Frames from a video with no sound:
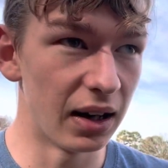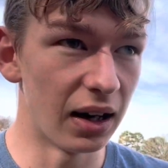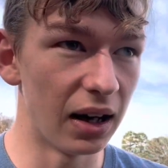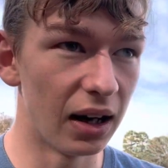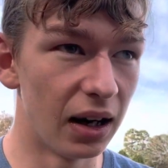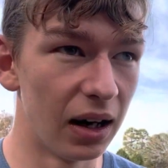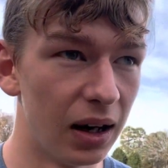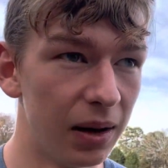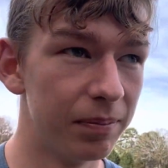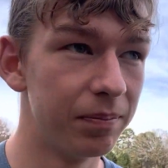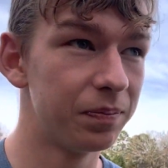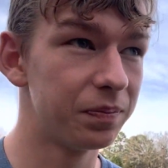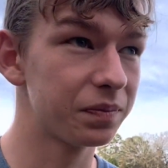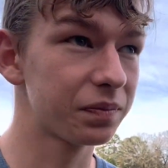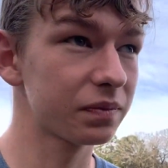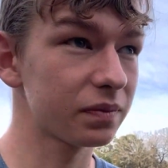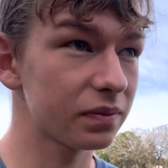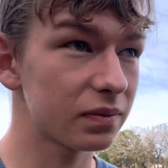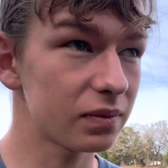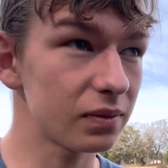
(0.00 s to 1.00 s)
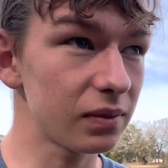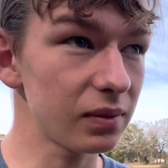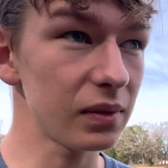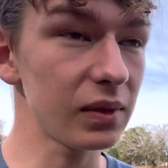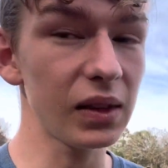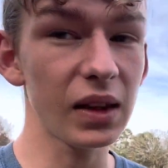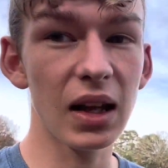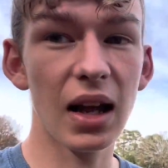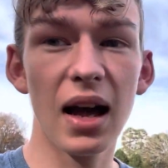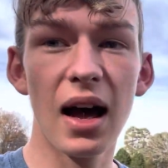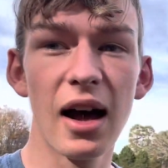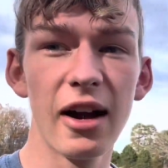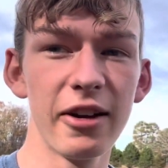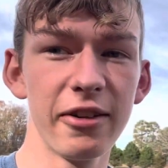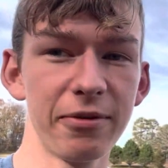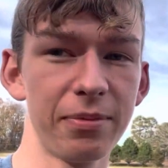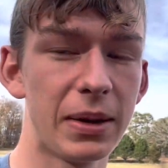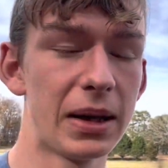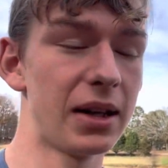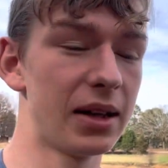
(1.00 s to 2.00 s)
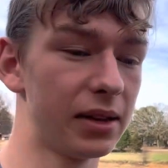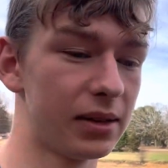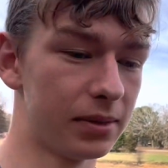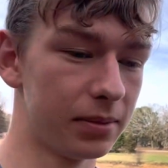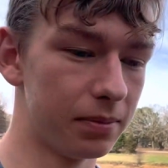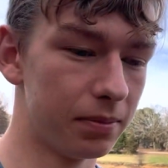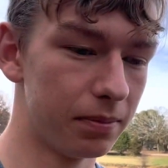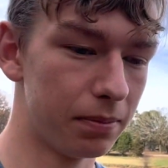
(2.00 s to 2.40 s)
I've been